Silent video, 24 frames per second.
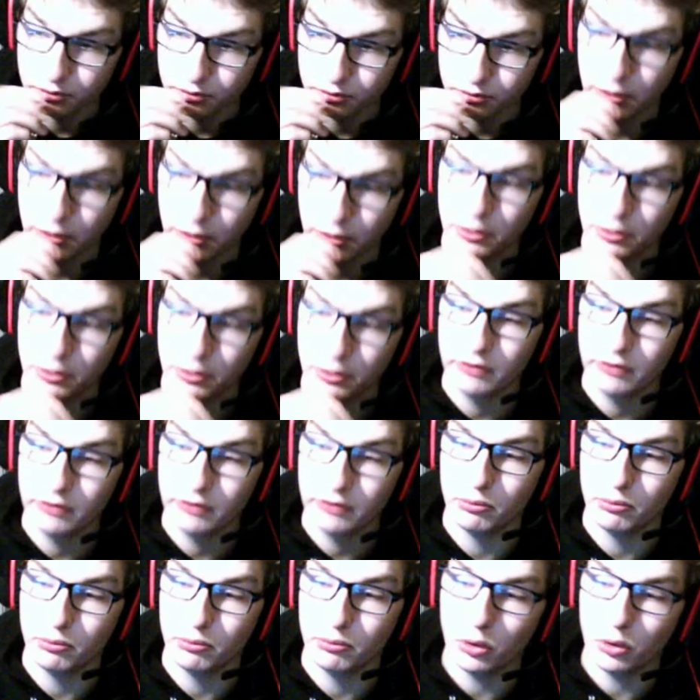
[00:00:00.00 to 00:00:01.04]
even
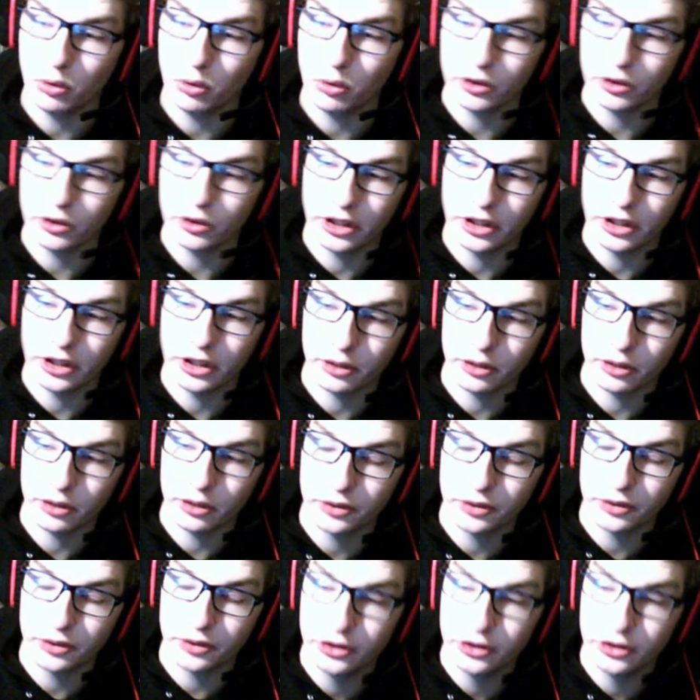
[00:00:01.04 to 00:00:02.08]
more than I already
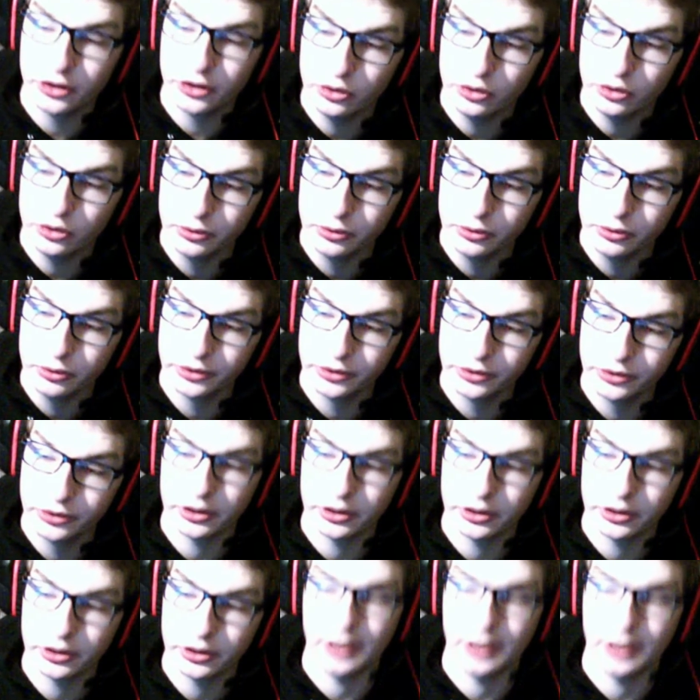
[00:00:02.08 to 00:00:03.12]
do,
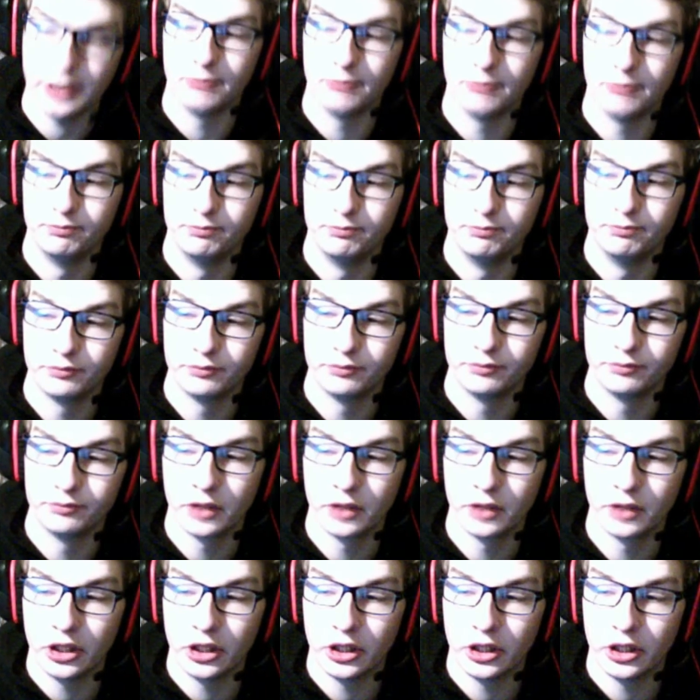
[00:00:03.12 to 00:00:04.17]

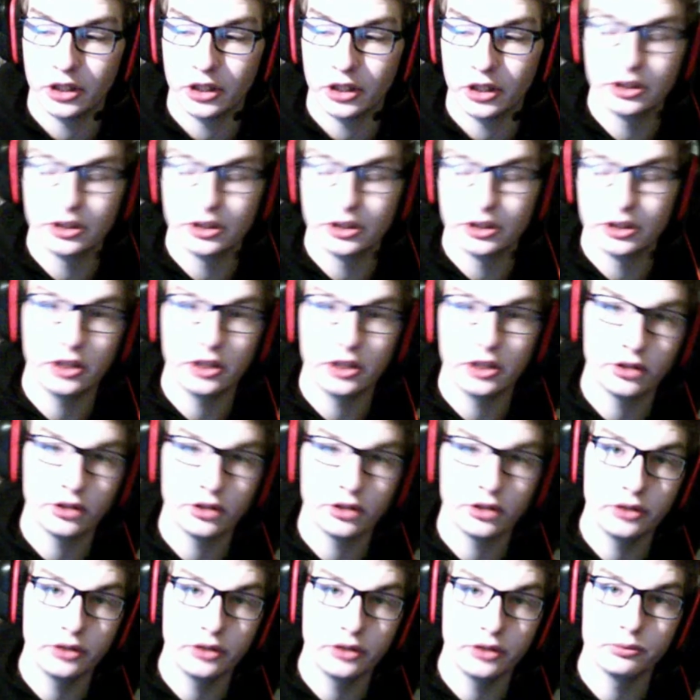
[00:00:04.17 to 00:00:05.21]
because literally
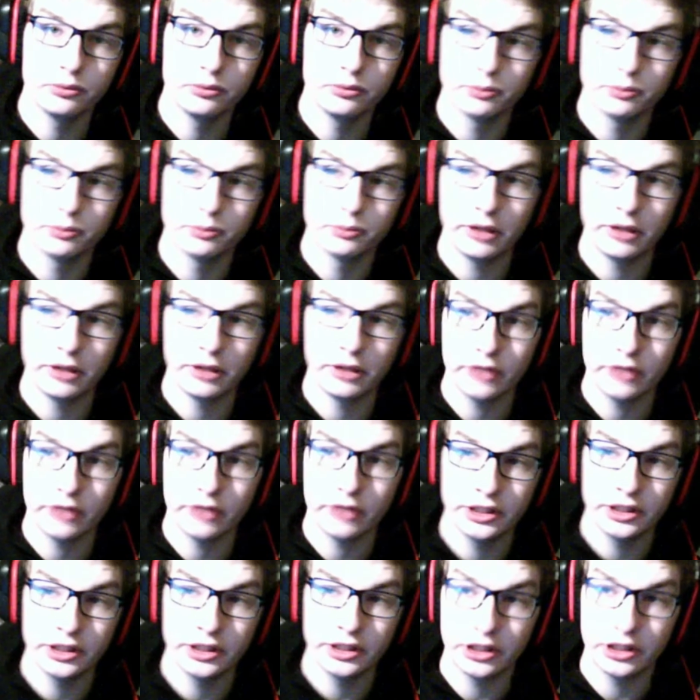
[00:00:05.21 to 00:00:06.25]
whenever I take
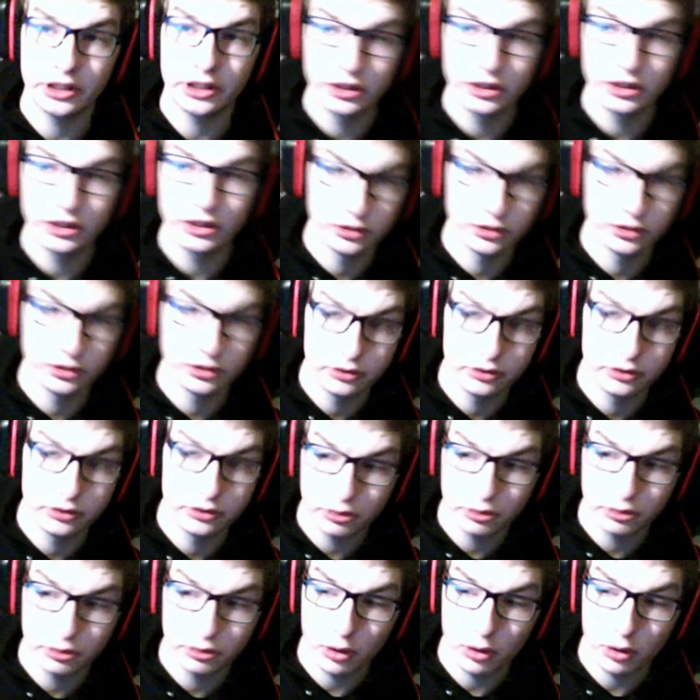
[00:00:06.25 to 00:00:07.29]
these small
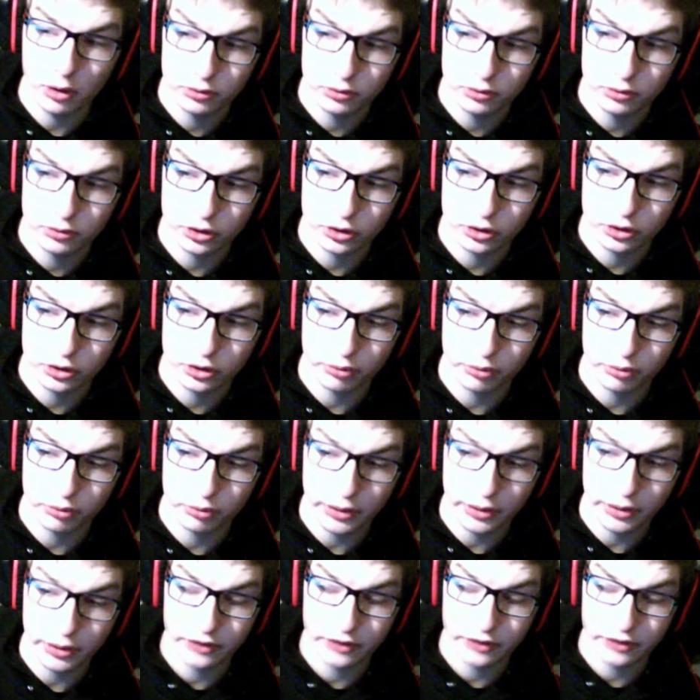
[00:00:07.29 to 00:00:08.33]
short breaks
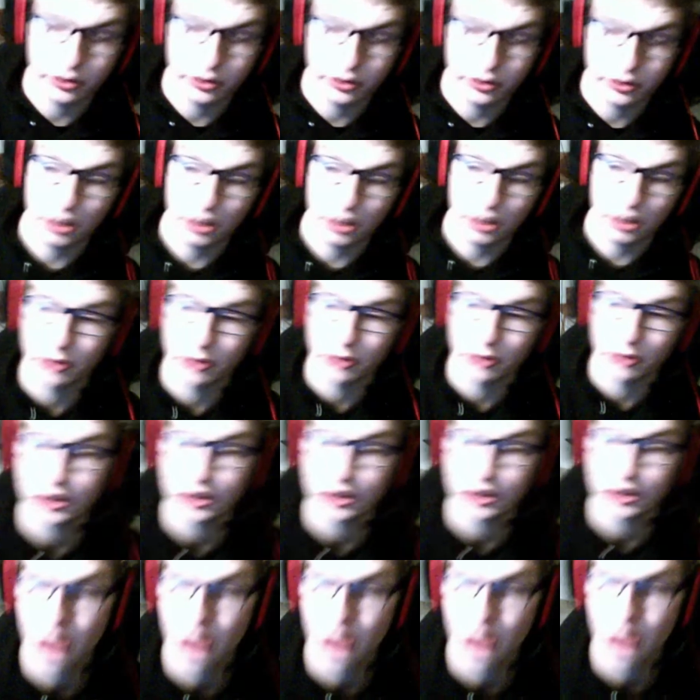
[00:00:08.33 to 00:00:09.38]
for a couple days,
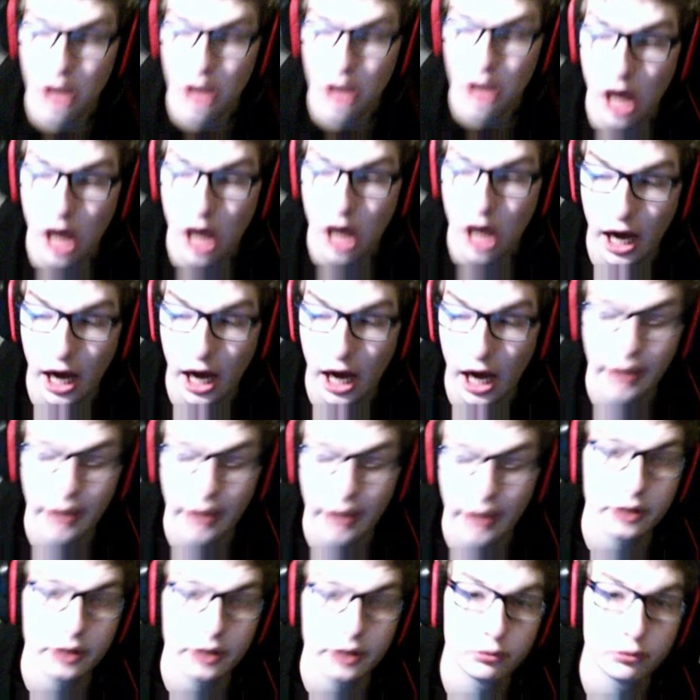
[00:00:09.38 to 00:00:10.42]
I
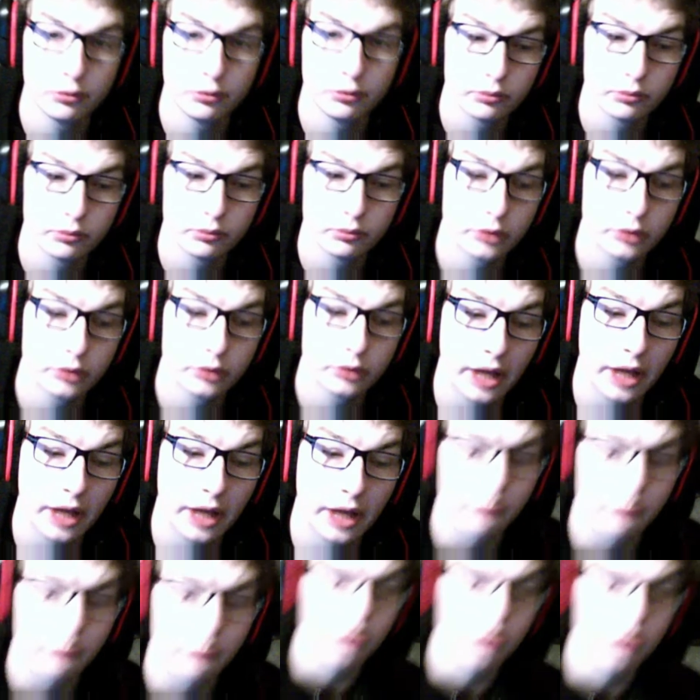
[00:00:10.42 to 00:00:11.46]
am
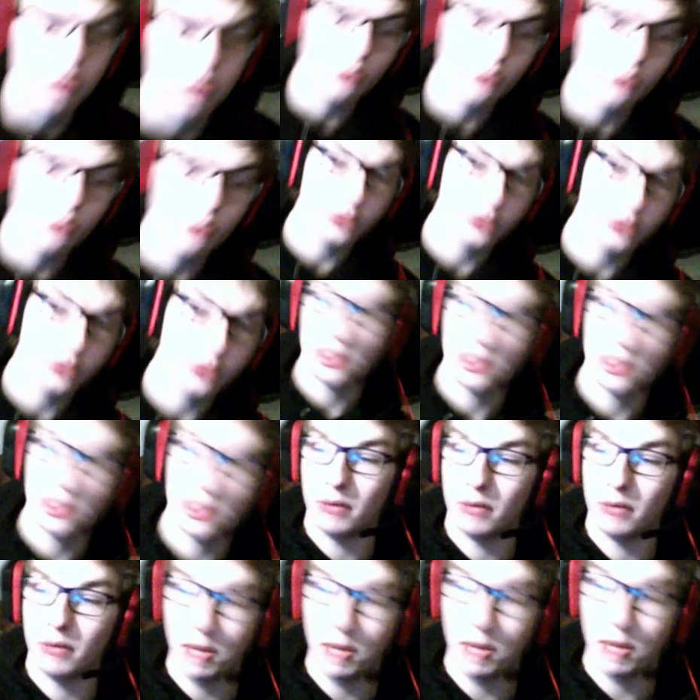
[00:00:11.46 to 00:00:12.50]
recording, I'm
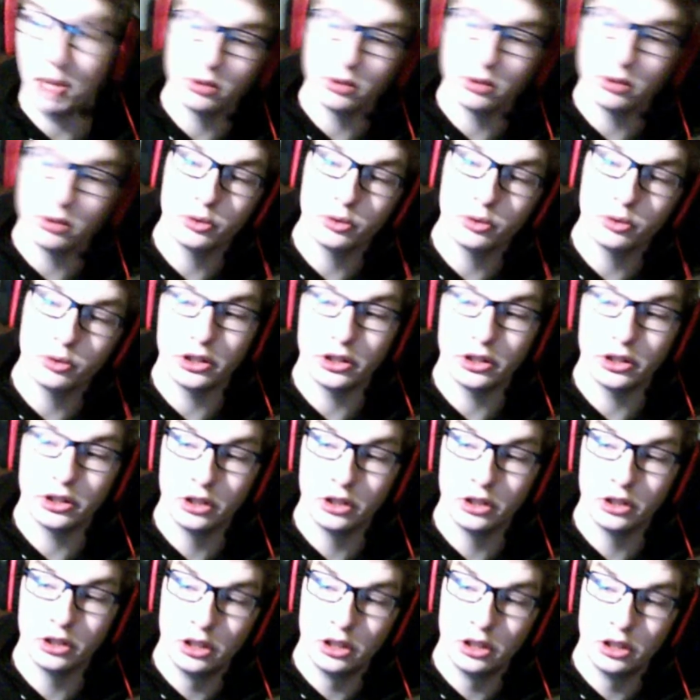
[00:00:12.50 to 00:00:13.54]
uploading,
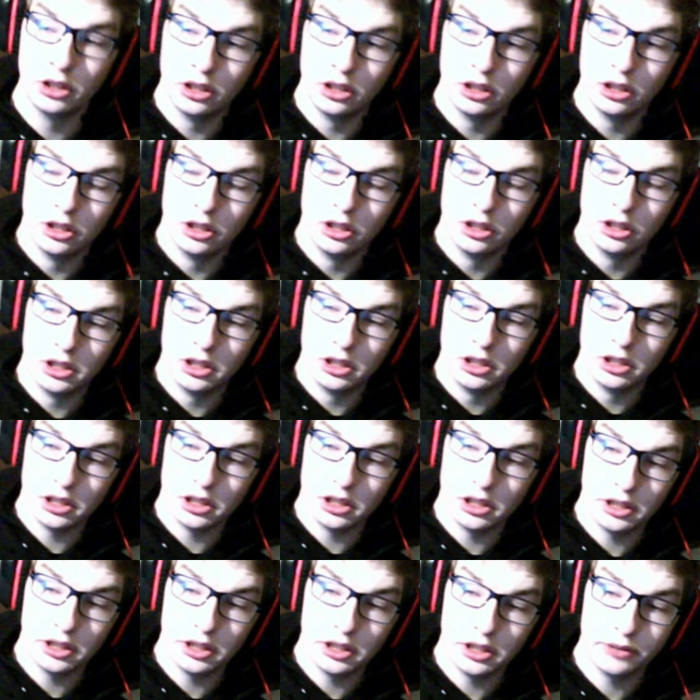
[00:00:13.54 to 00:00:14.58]

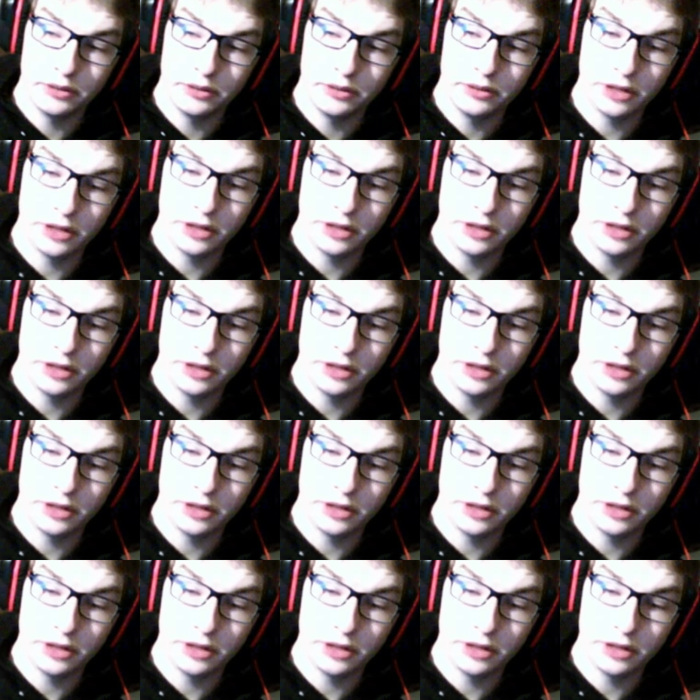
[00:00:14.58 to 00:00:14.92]
because